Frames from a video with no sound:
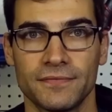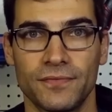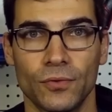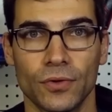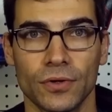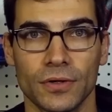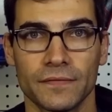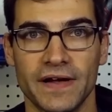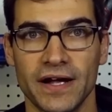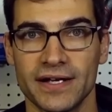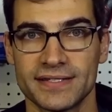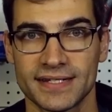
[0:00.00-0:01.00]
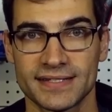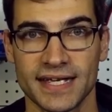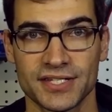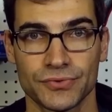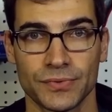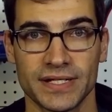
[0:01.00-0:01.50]
for various
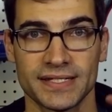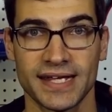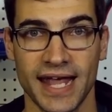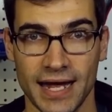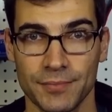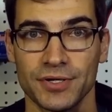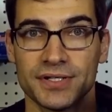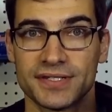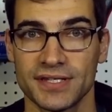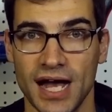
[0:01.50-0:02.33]
accessories, cameras,